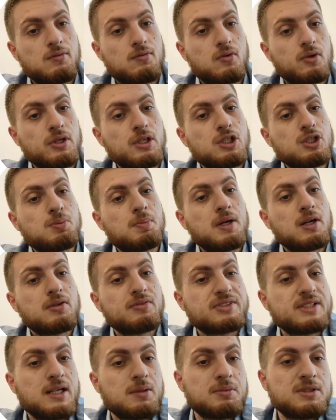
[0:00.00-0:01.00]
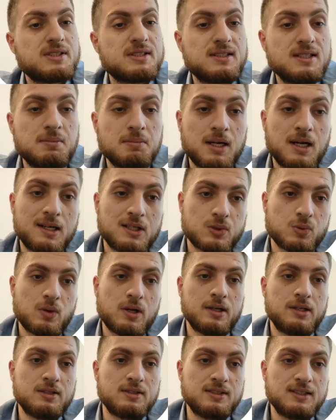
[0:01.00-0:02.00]
For each pair of segments
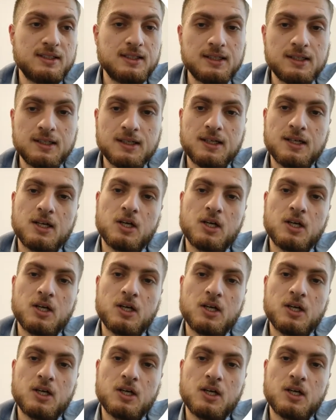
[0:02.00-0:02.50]
t-1 and t,